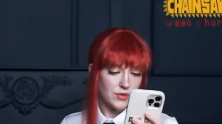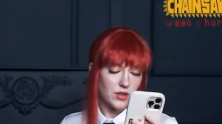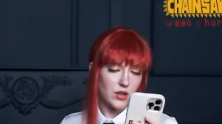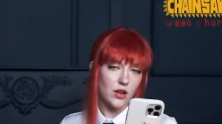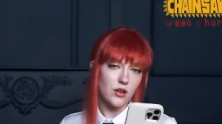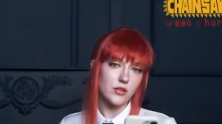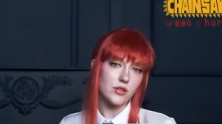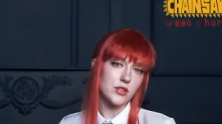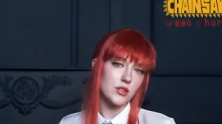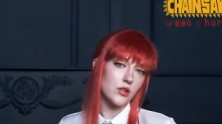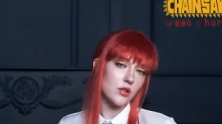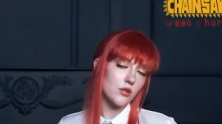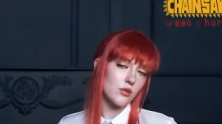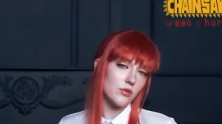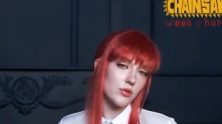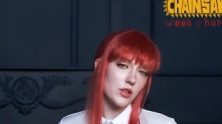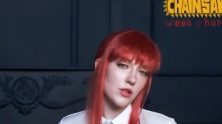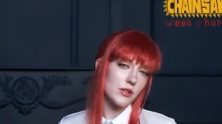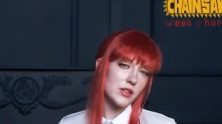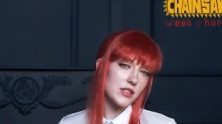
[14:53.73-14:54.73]
Also,
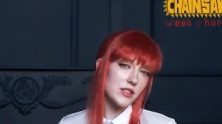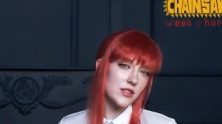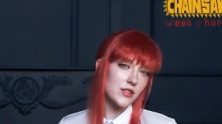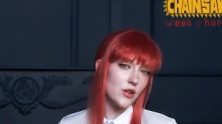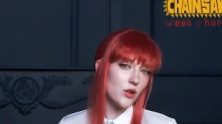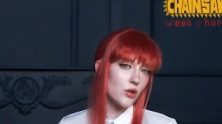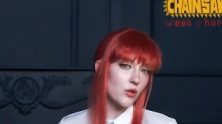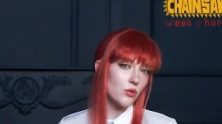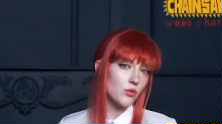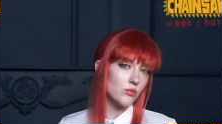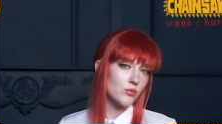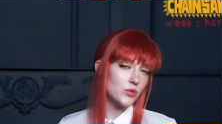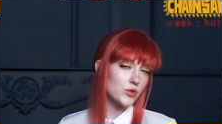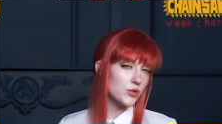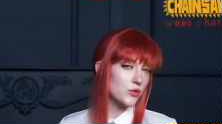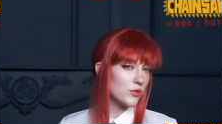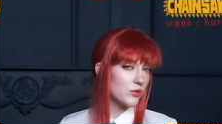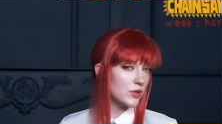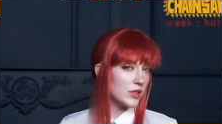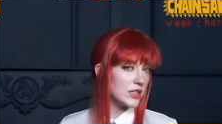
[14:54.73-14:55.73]
there is no
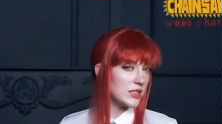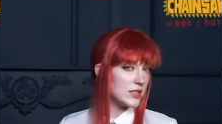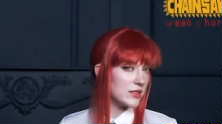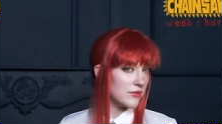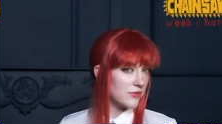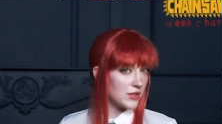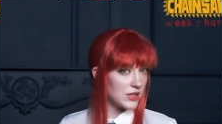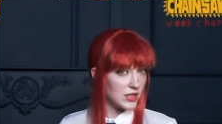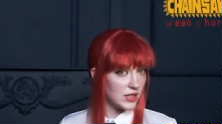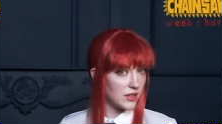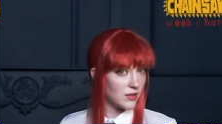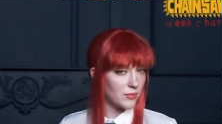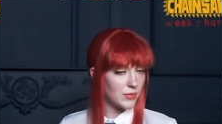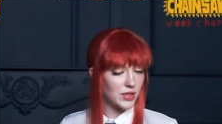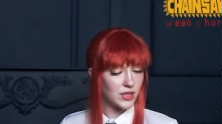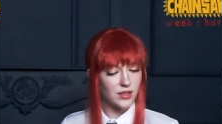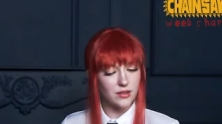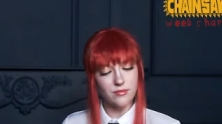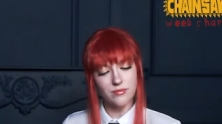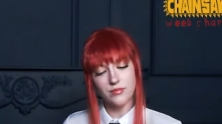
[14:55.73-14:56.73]
truly defeating
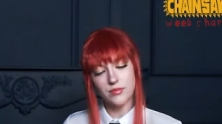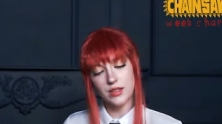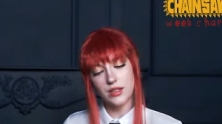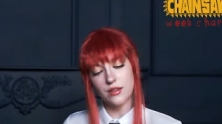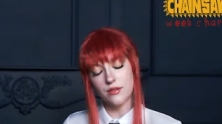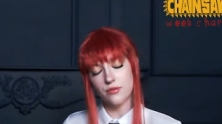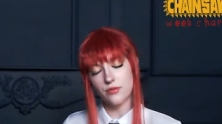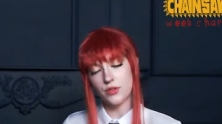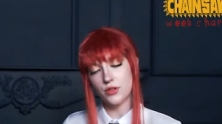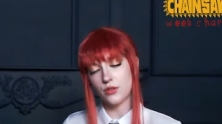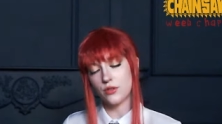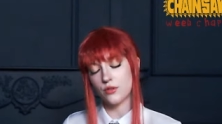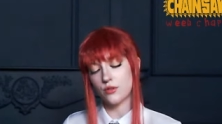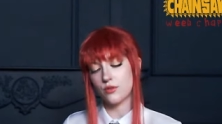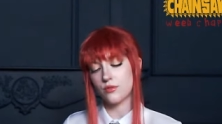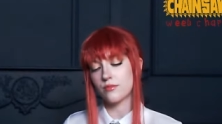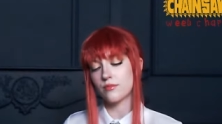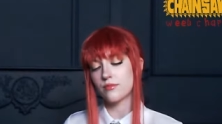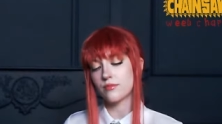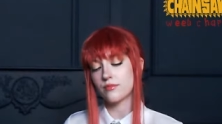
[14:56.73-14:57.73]
me. If
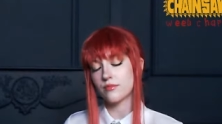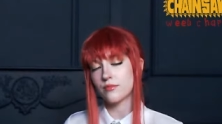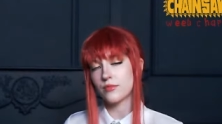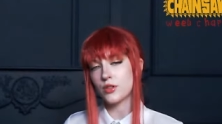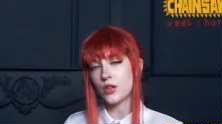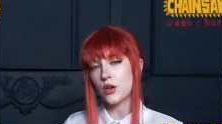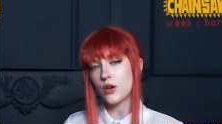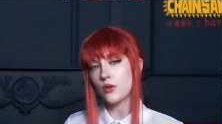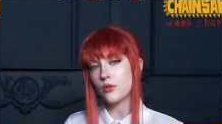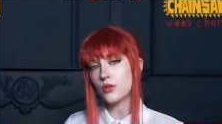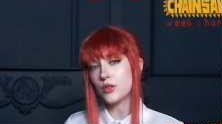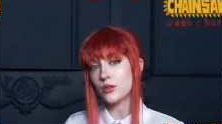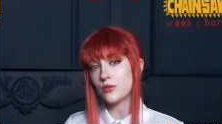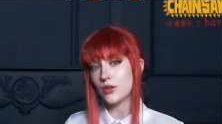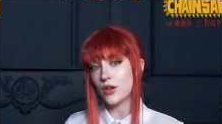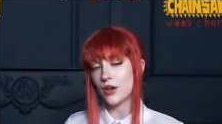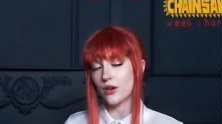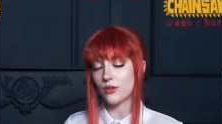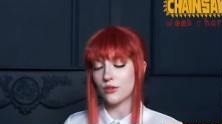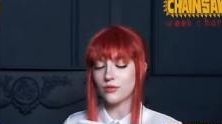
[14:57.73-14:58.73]
you know, you
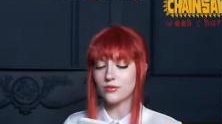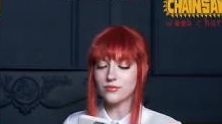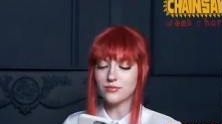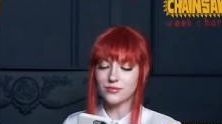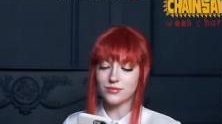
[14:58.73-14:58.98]
know.